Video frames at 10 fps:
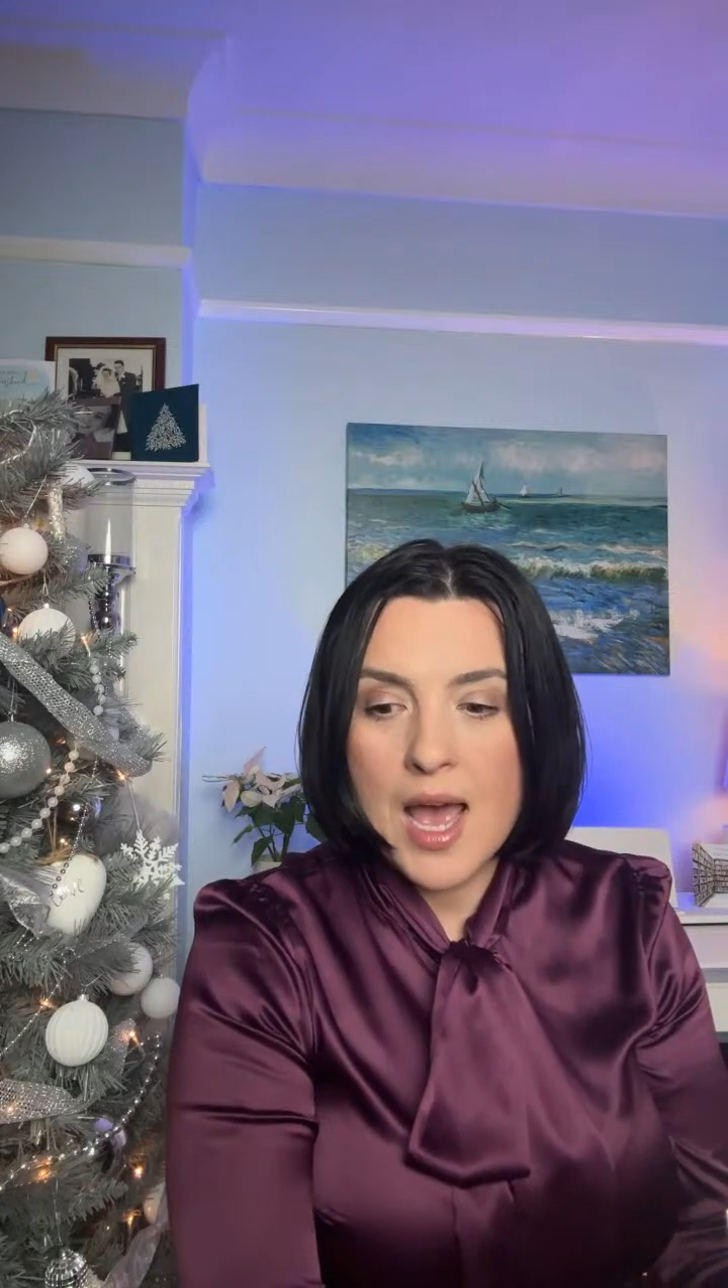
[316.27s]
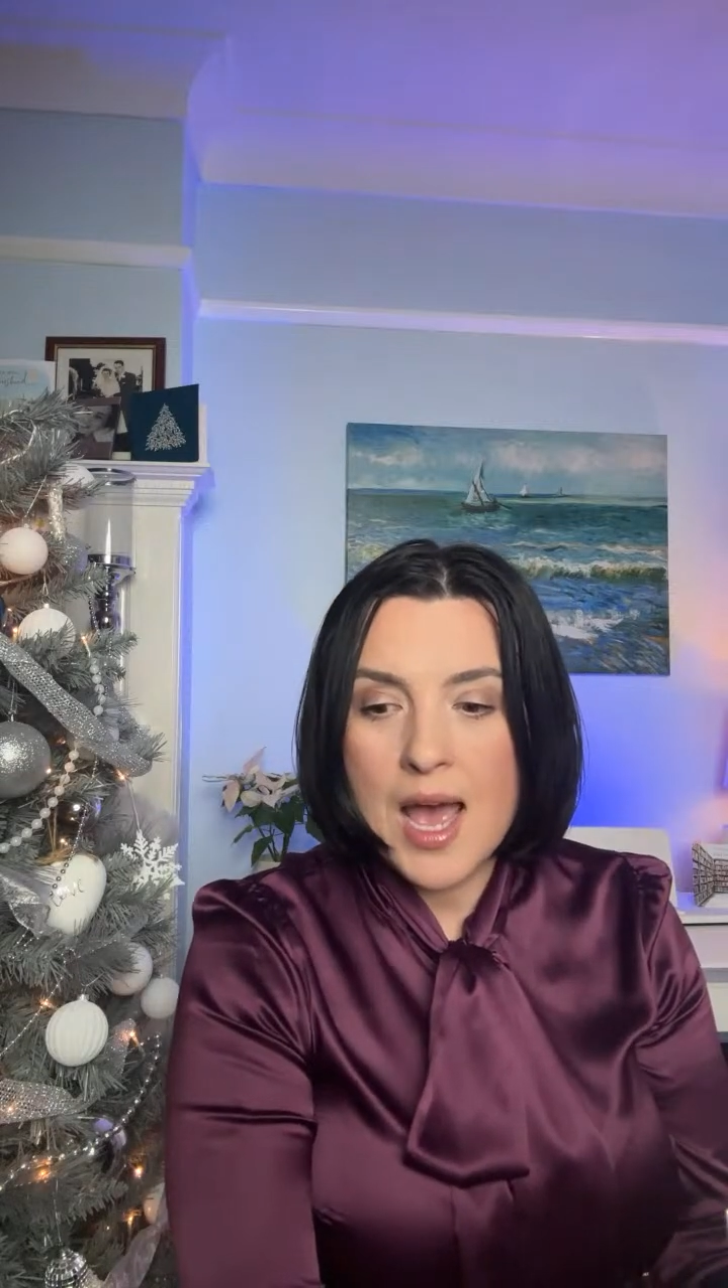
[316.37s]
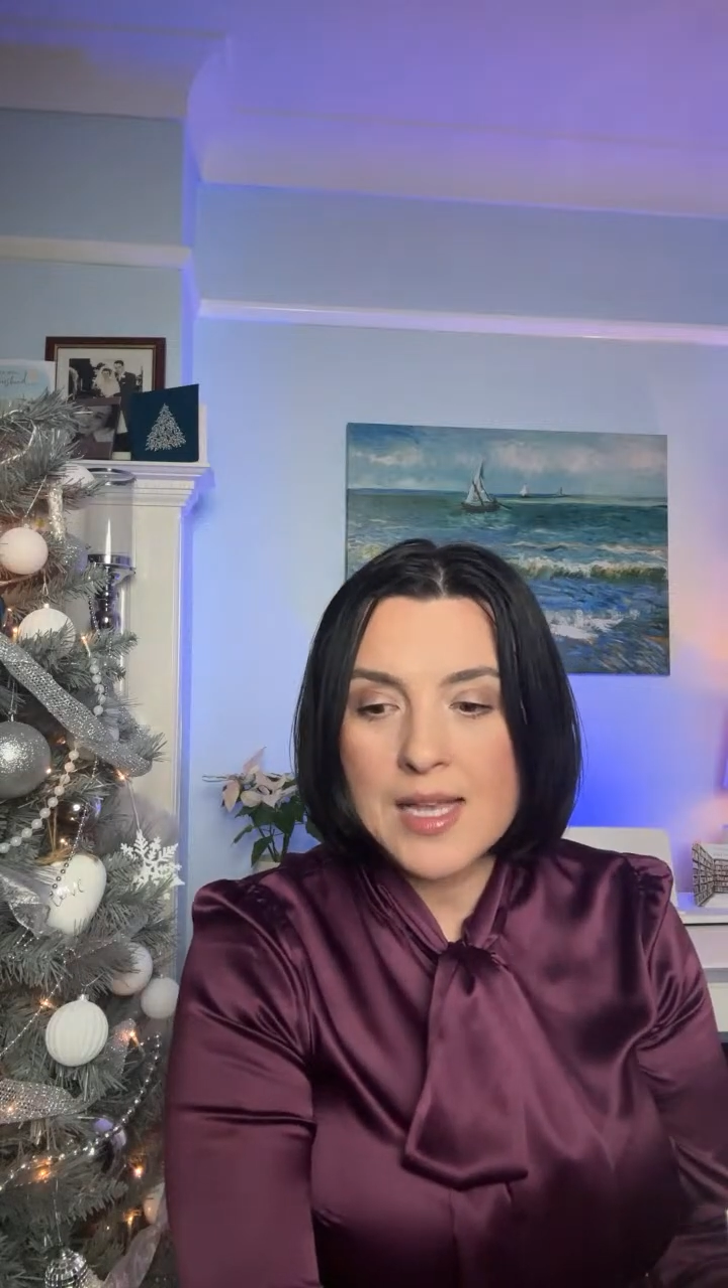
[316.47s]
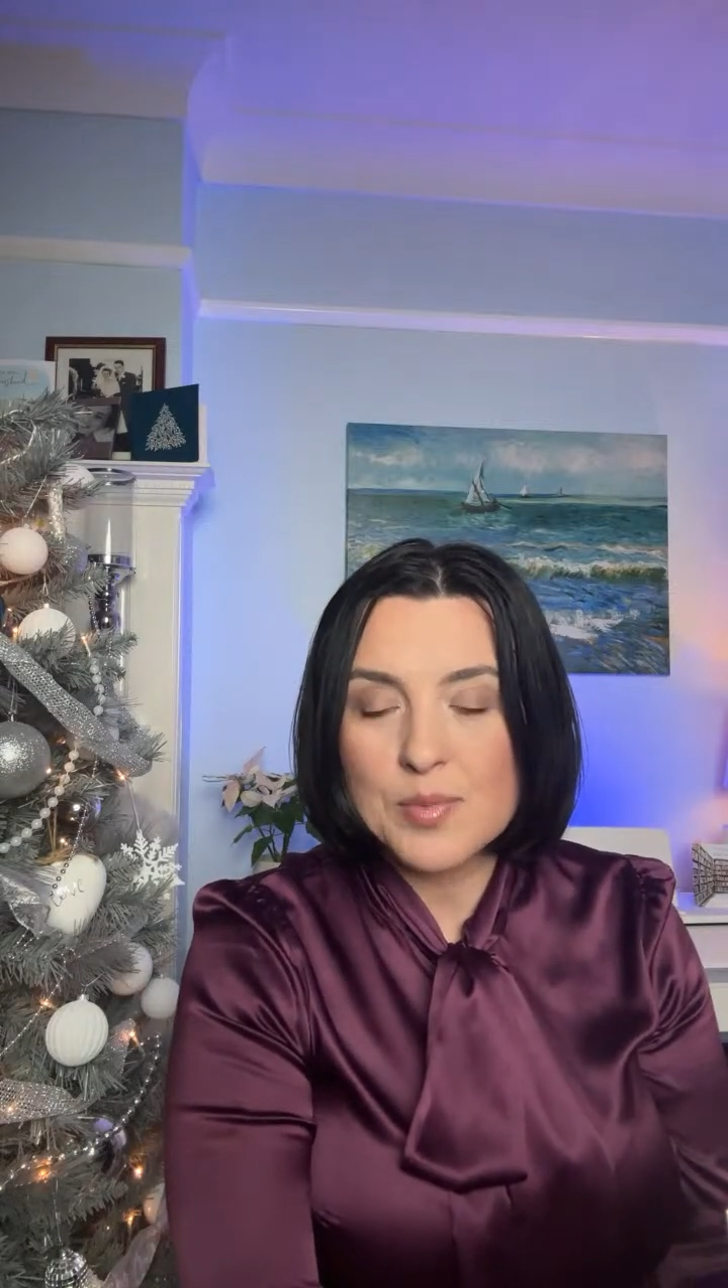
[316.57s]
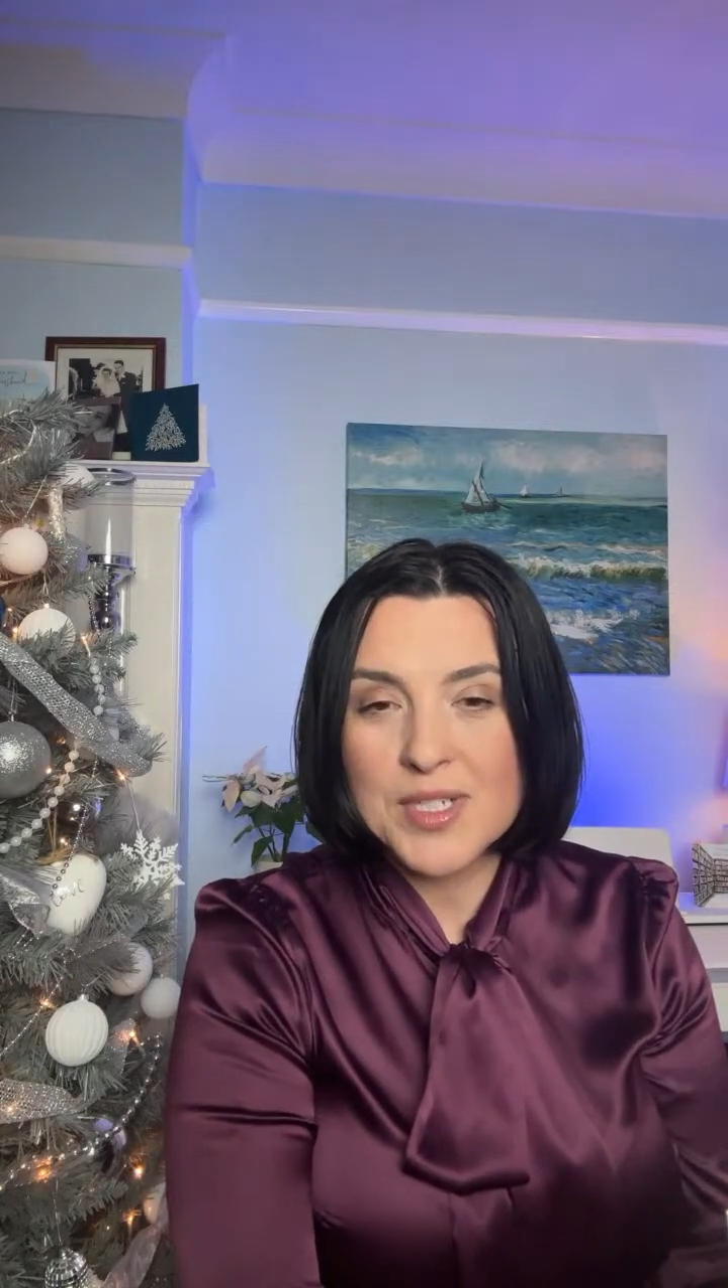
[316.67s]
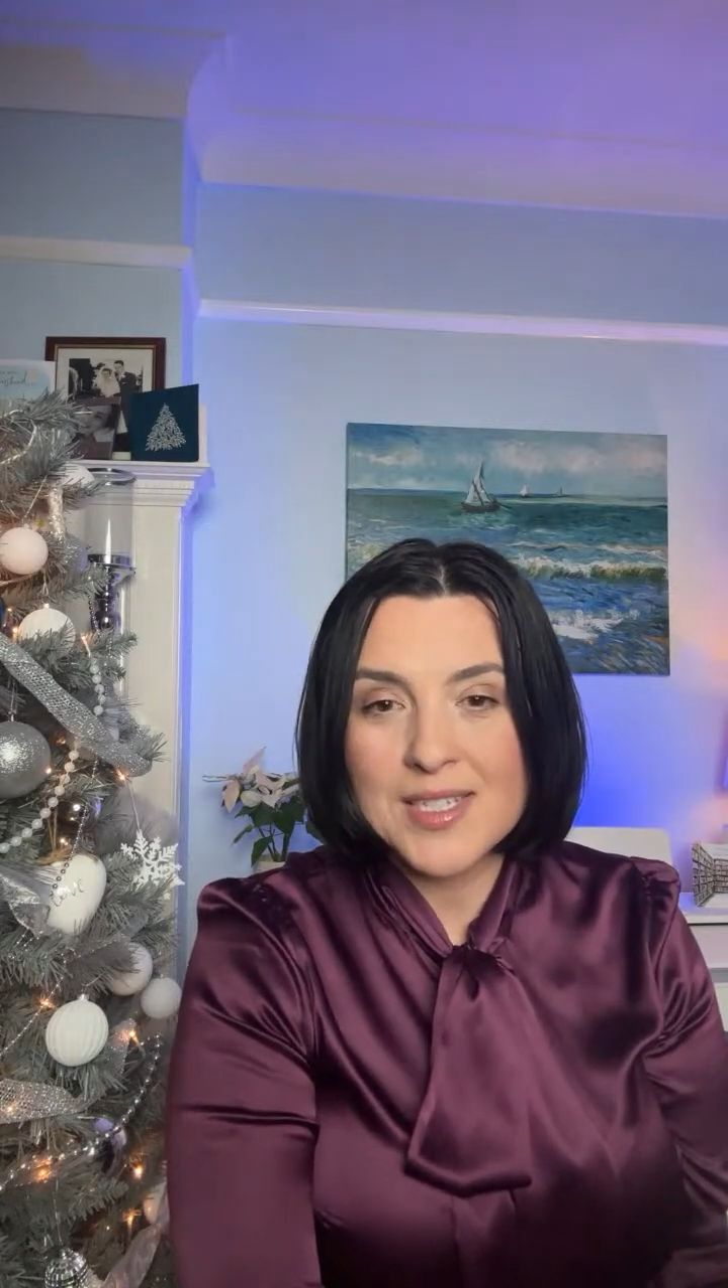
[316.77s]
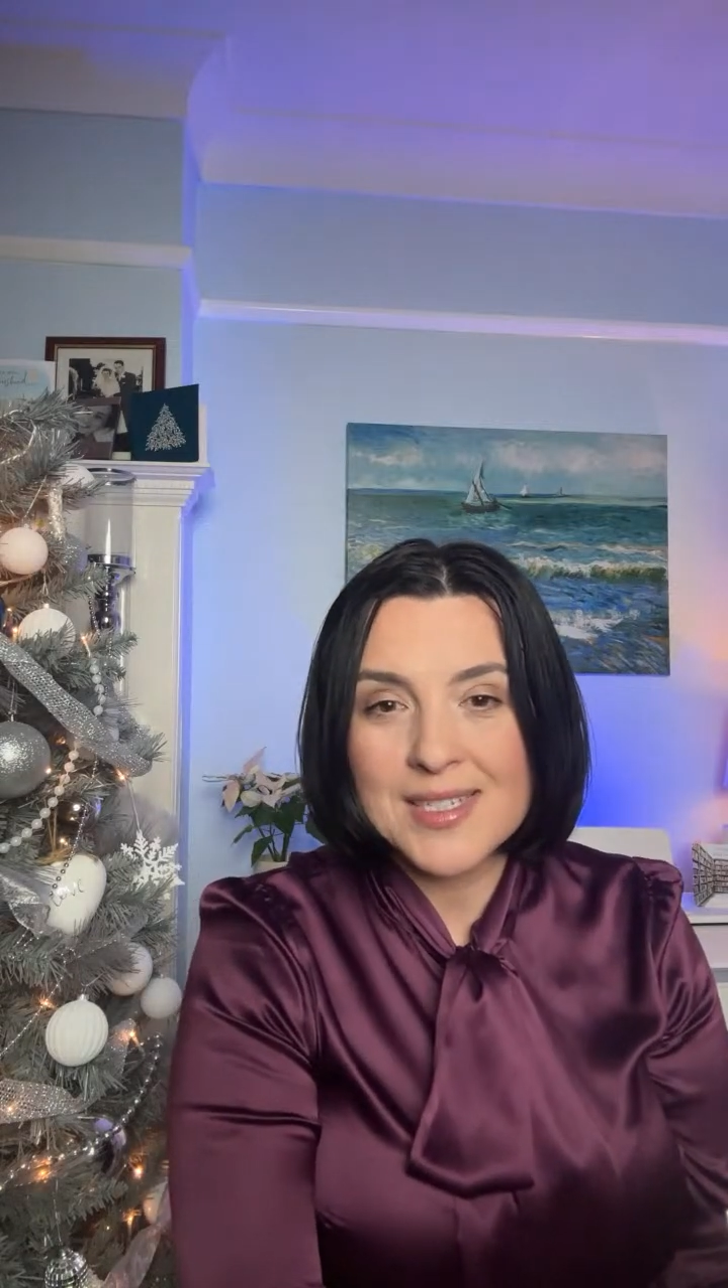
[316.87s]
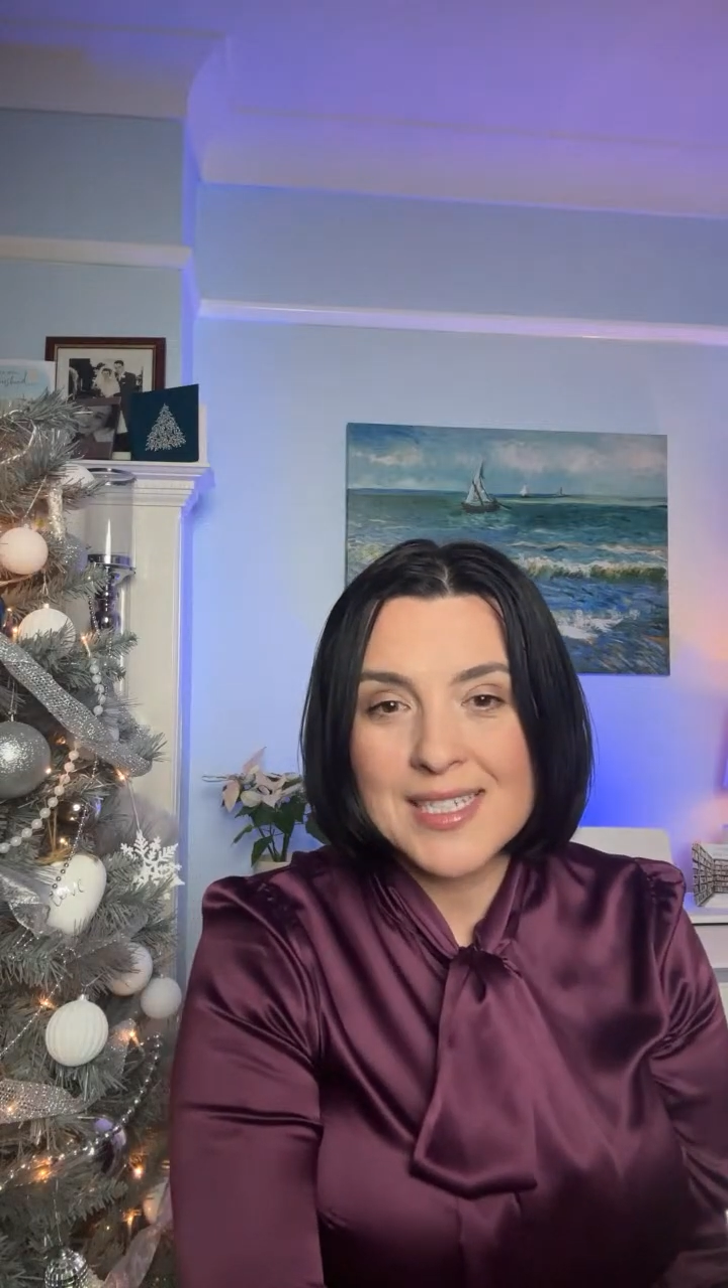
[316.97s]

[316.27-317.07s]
as President